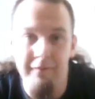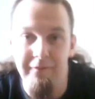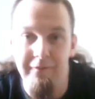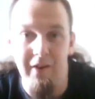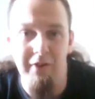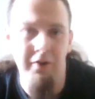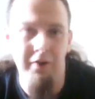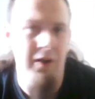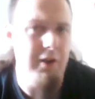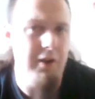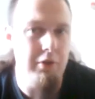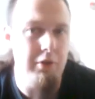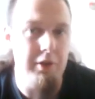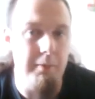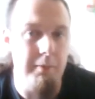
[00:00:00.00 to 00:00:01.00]
Fahrenheit,
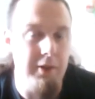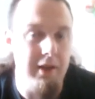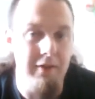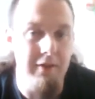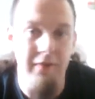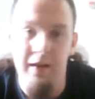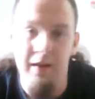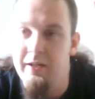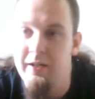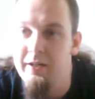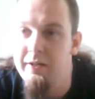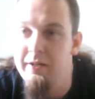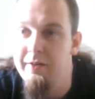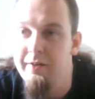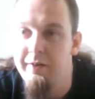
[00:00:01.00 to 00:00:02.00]
which I believe
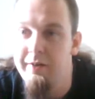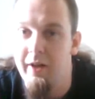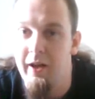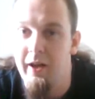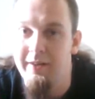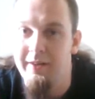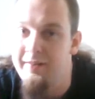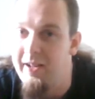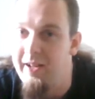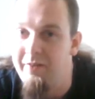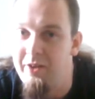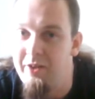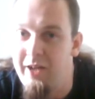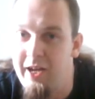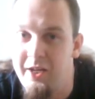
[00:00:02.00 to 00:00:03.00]
is a
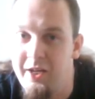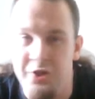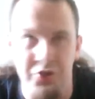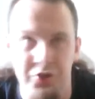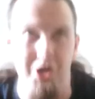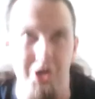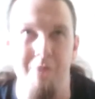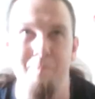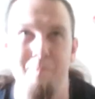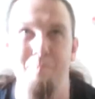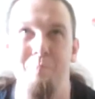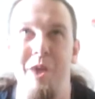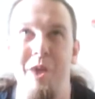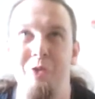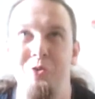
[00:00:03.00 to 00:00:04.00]
David Cage
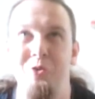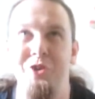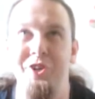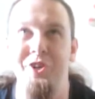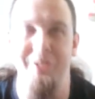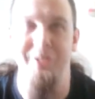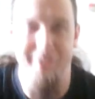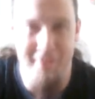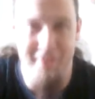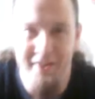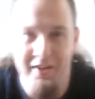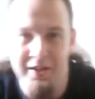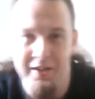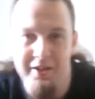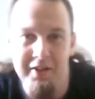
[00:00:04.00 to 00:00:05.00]
immersion
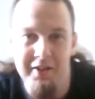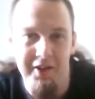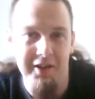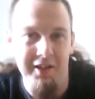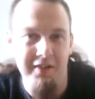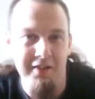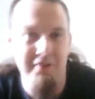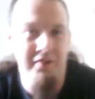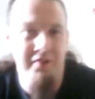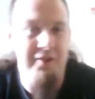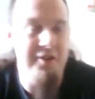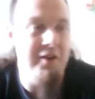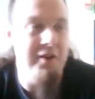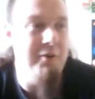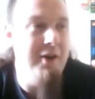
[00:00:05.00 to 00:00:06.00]
title,
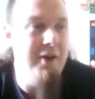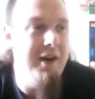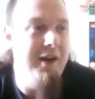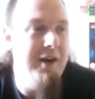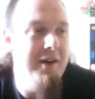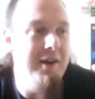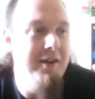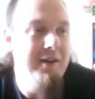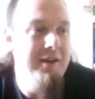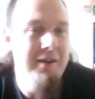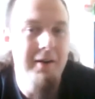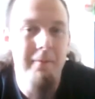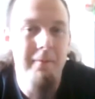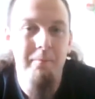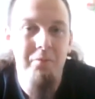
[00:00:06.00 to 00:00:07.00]
so
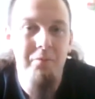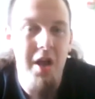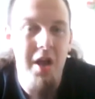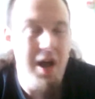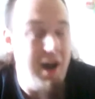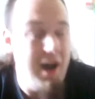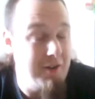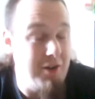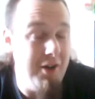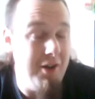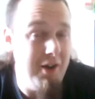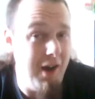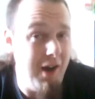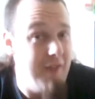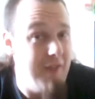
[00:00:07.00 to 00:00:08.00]

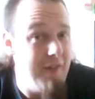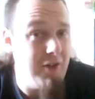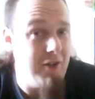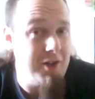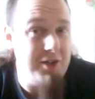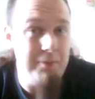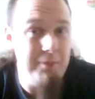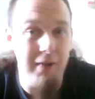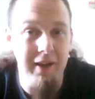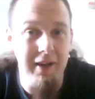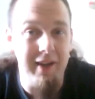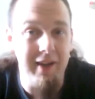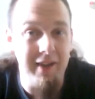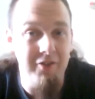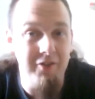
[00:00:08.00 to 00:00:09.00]
I've never actually played a
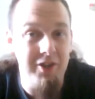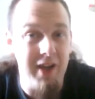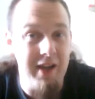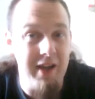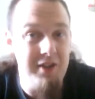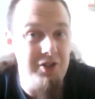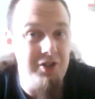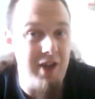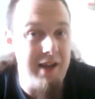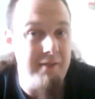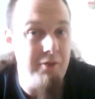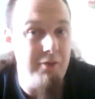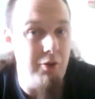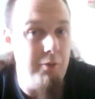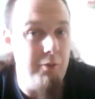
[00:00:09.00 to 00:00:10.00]
David Cage
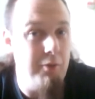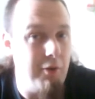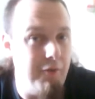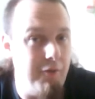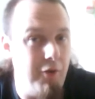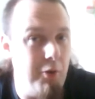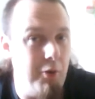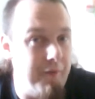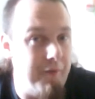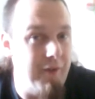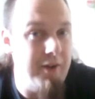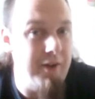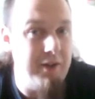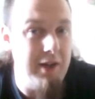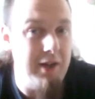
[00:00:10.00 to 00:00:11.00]
game, so I'm looking forward to
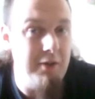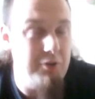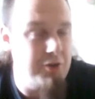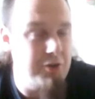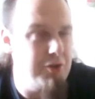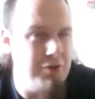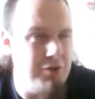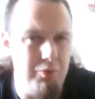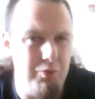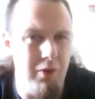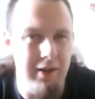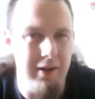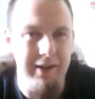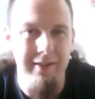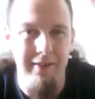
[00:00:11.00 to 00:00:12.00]
finding out just
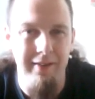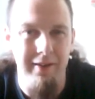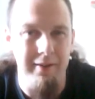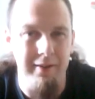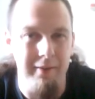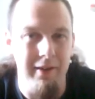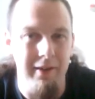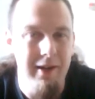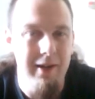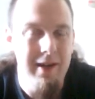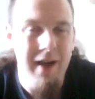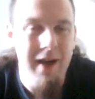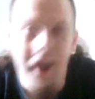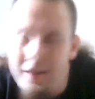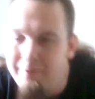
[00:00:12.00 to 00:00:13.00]
what he's on about.
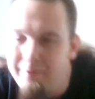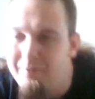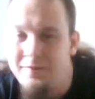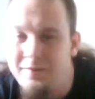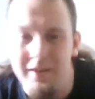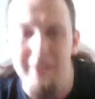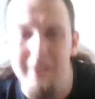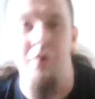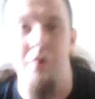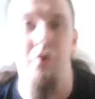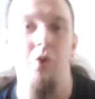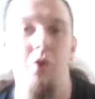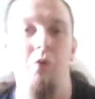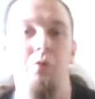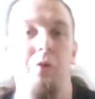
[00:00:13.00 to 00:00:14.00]
And these are
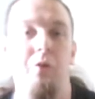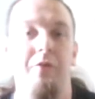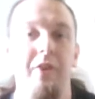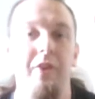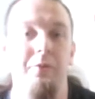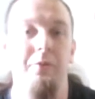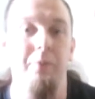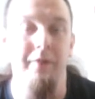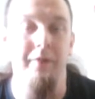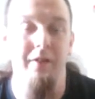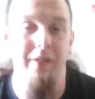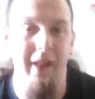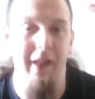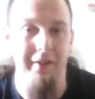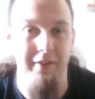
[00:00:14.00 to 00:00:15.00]
all referred to as
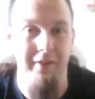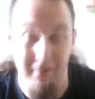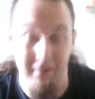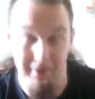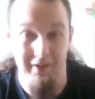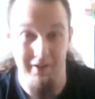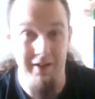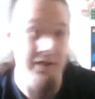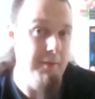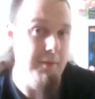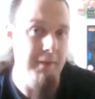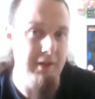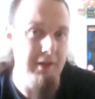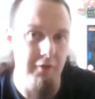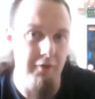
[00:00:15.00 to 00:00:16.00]
classics in the
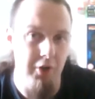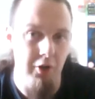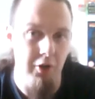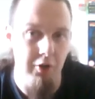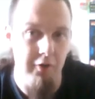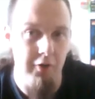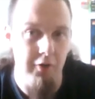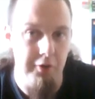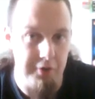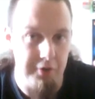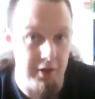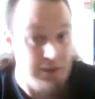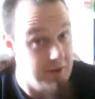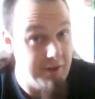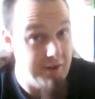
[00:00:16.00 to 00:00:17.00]
midst of it all. I've also
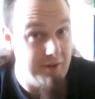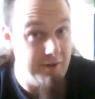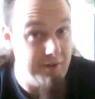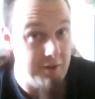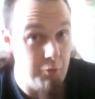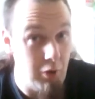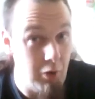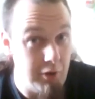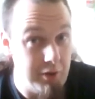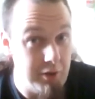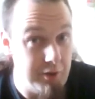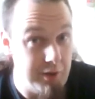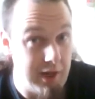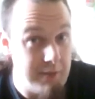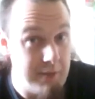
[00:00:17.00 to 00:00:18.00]
got Dynasty
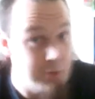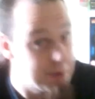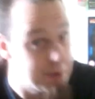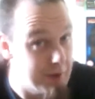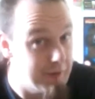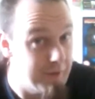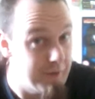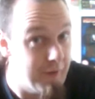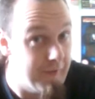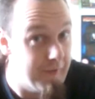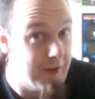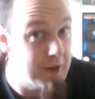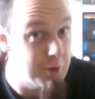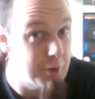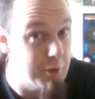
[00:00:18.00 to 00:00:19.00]
Warriors game, which is
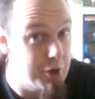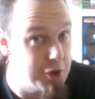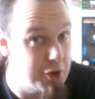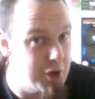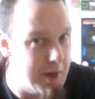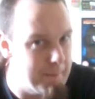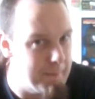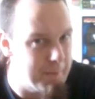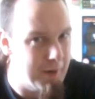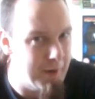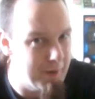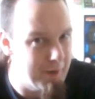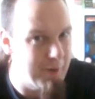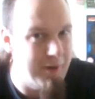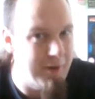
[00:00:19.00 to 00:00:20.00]
referred to as shit, but
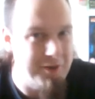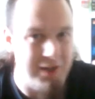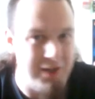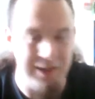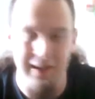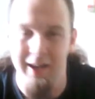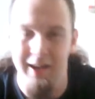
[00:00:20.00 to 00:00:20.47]
I want to check that